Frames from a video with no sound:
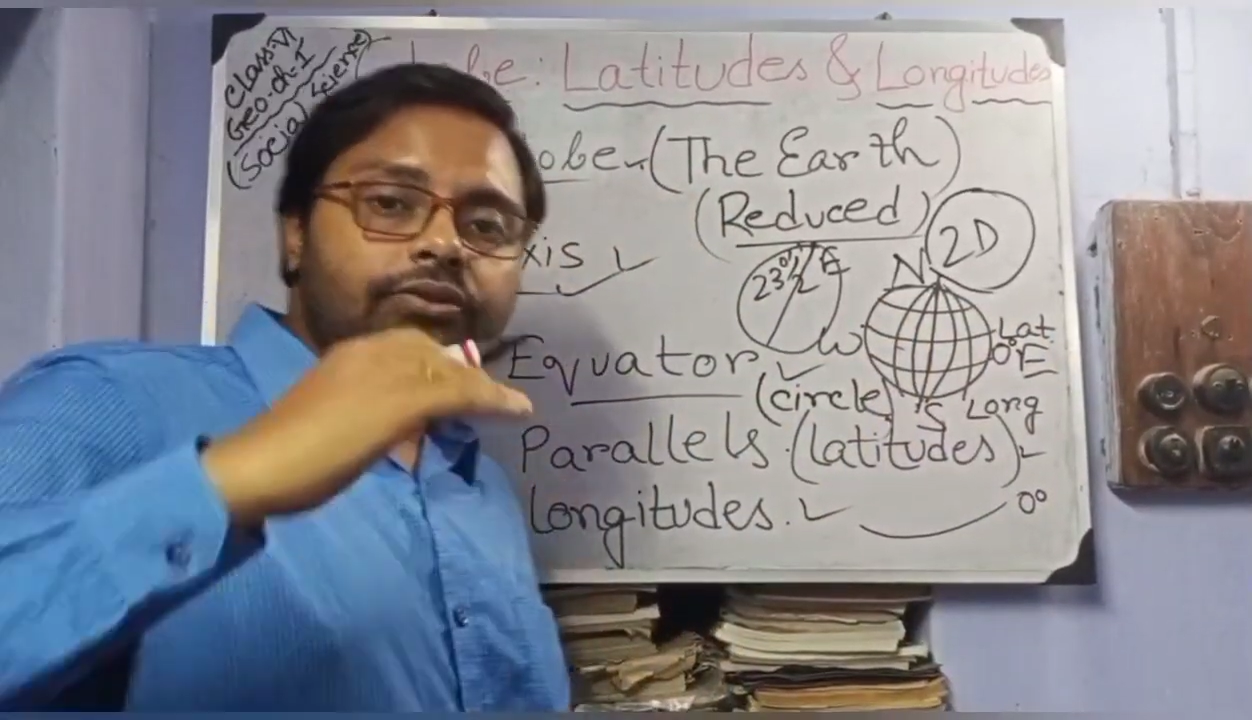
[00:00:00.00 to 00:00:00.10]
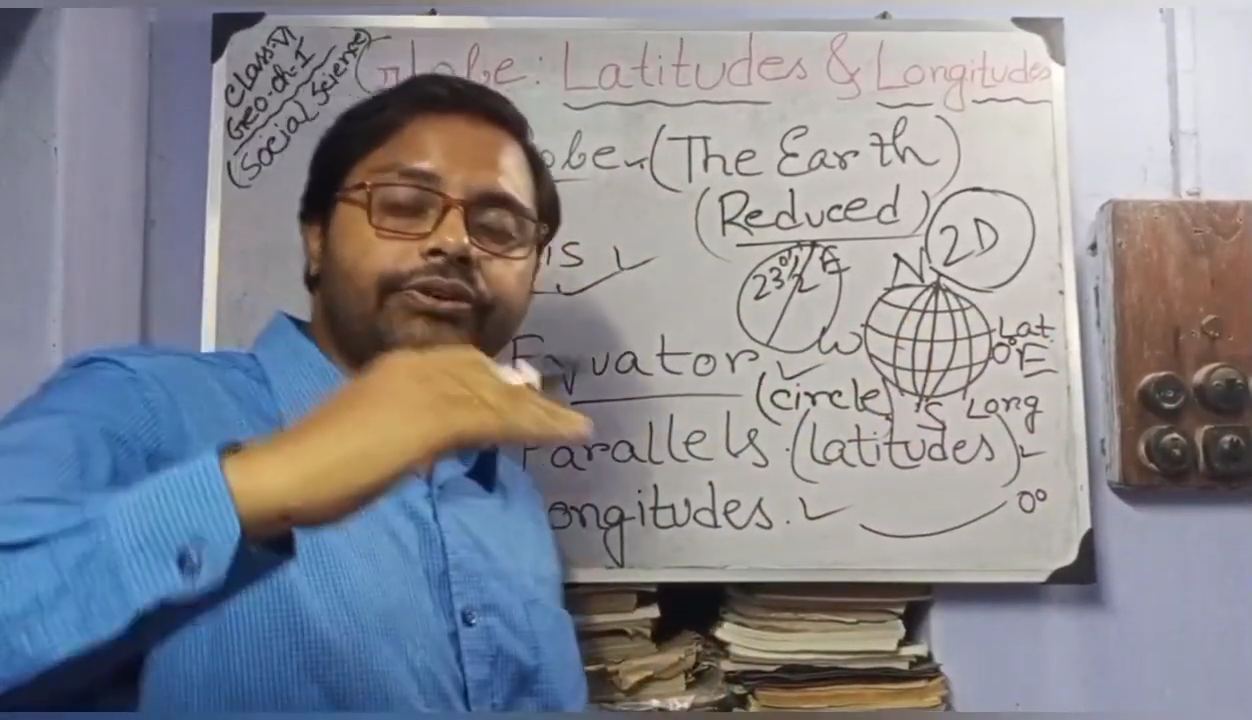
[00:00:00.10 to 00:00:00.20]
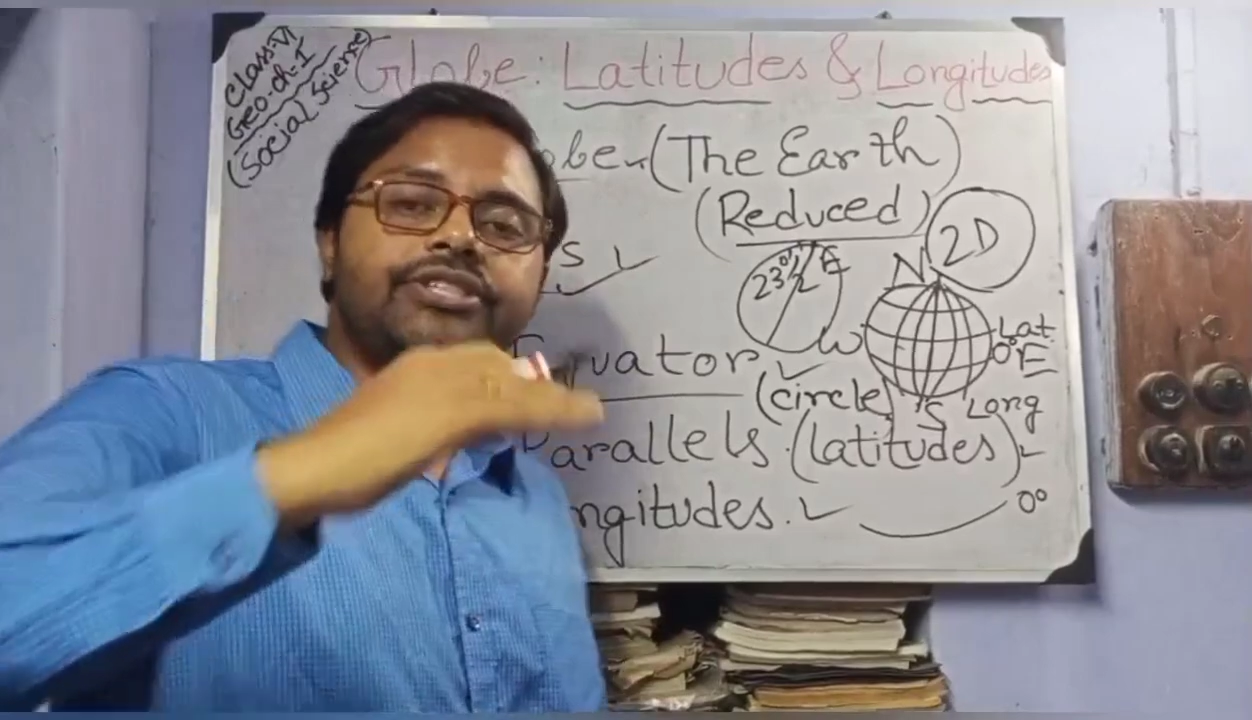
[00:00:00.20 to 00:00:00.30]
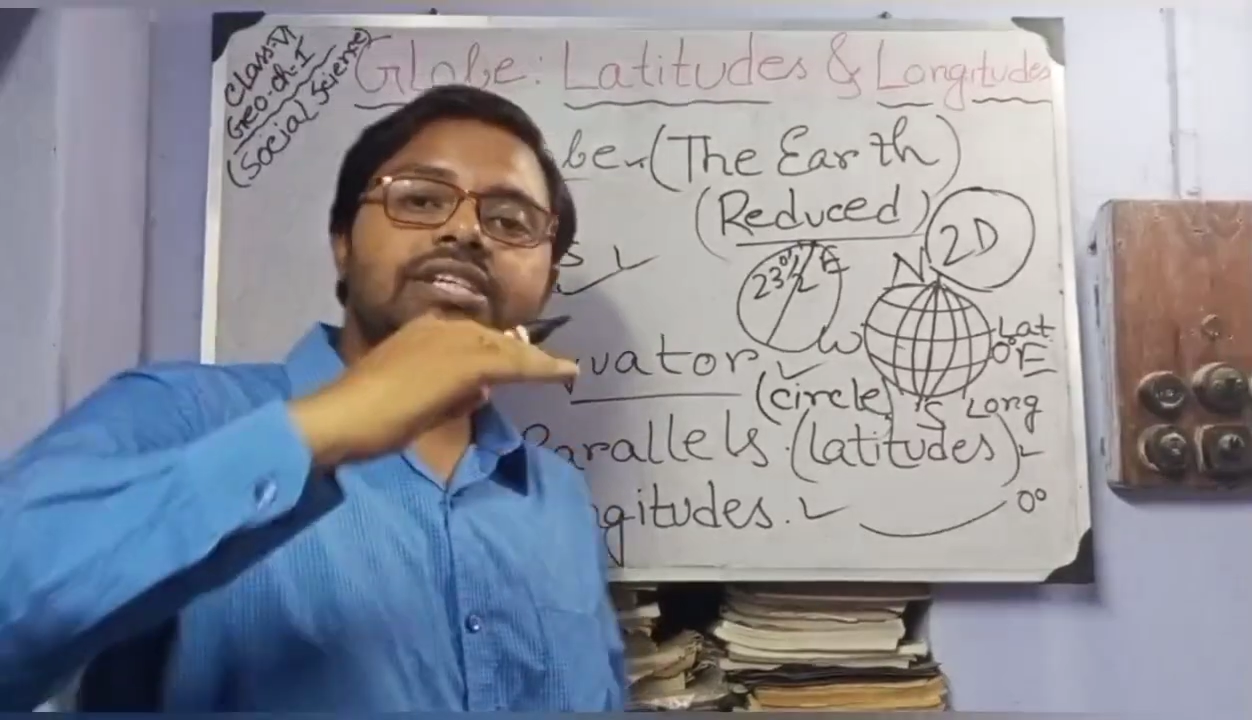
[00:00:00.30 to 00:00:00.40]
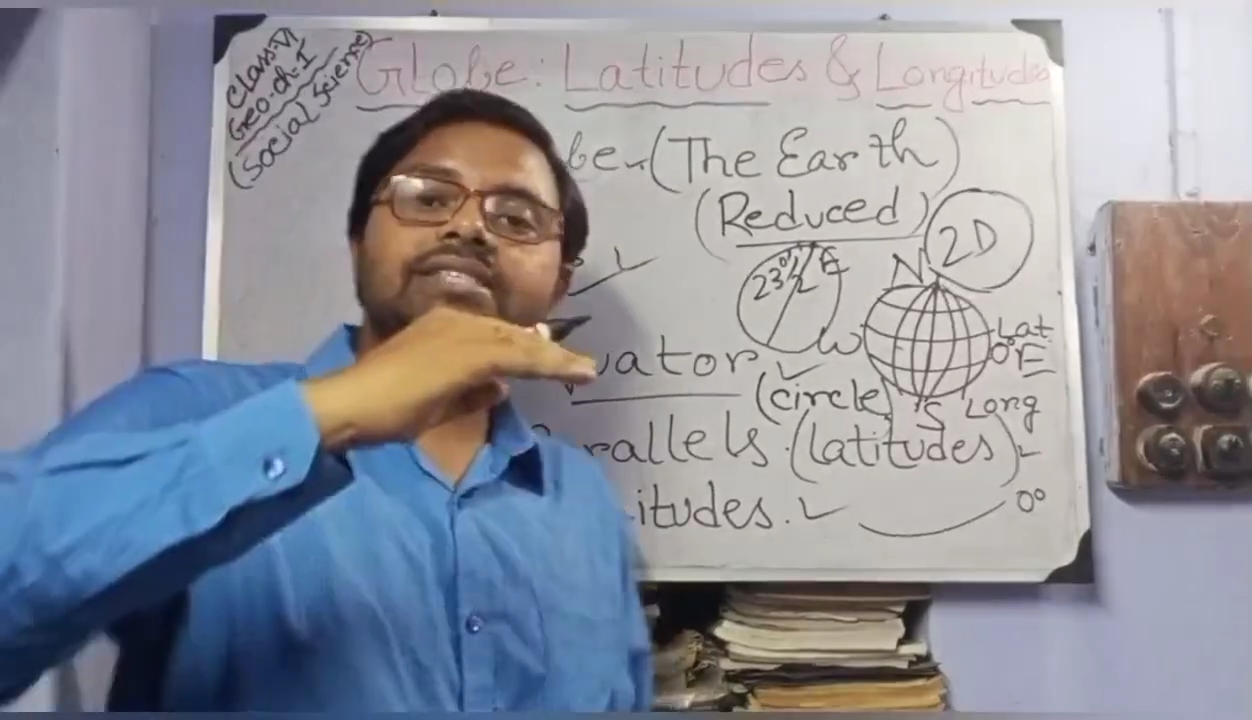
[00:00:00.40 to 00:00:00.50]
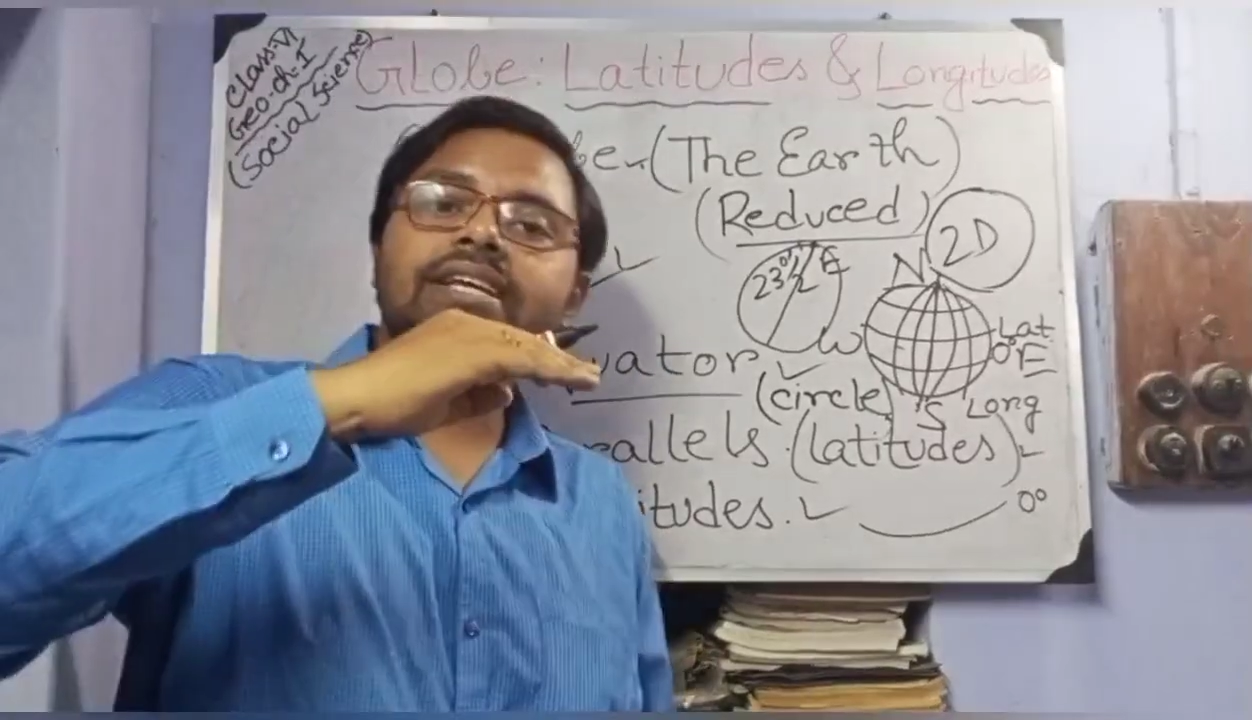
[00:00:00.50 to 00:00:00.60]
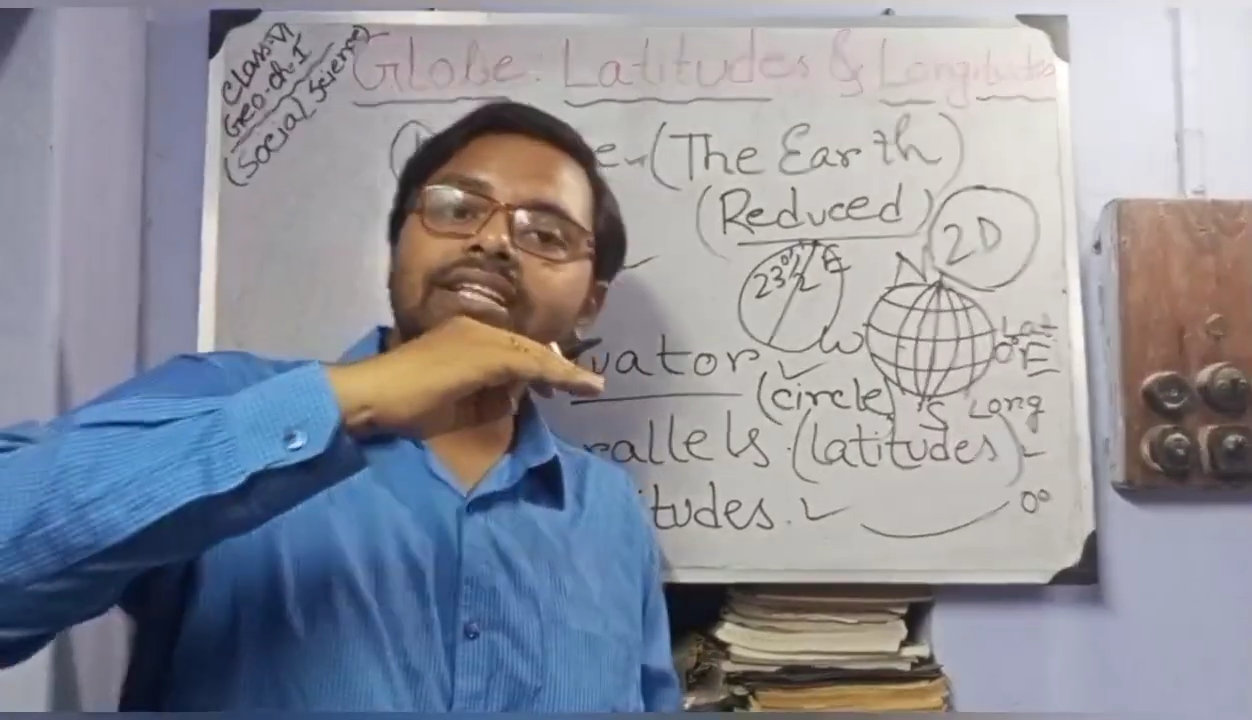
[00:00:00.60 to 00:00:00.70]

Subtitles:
which is